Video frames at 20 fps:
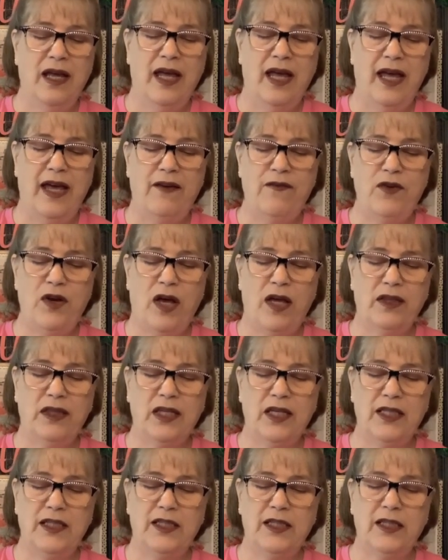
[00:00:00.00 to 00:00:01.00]
Have not
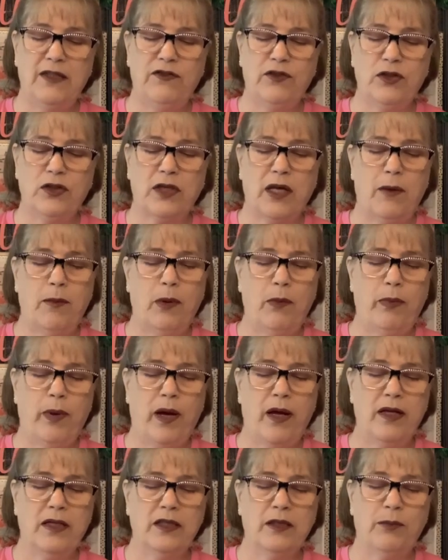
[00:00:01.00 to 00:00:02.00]
these evils come
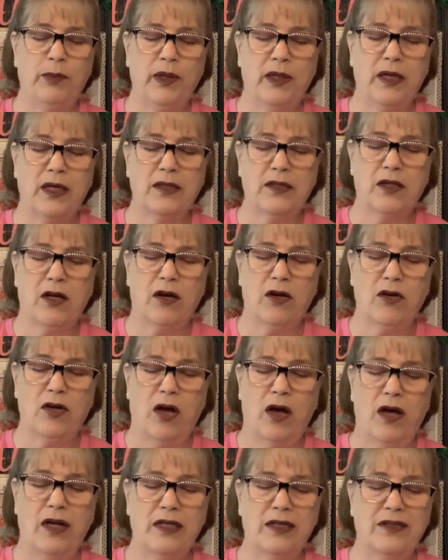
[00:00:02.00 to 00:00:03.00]
upon us because our
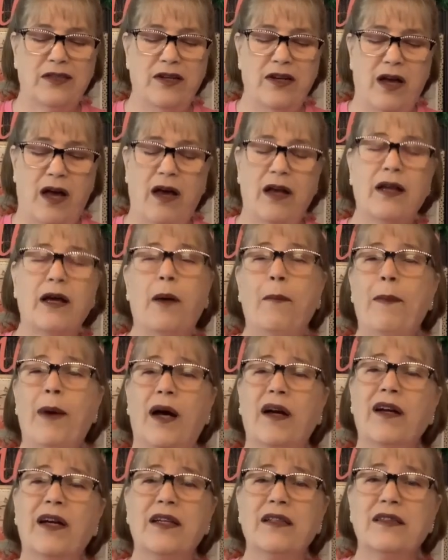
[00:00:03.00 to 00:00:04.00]
God is not
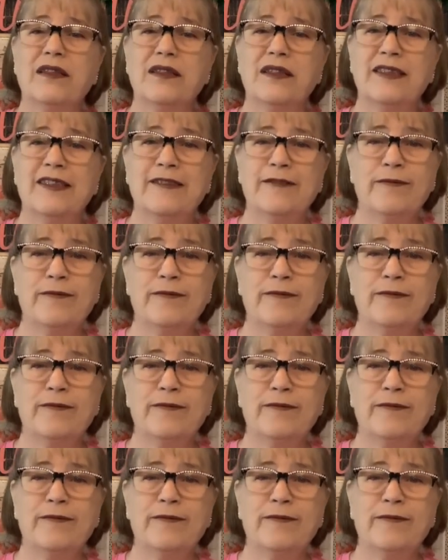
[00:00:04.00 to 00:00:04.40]
among us?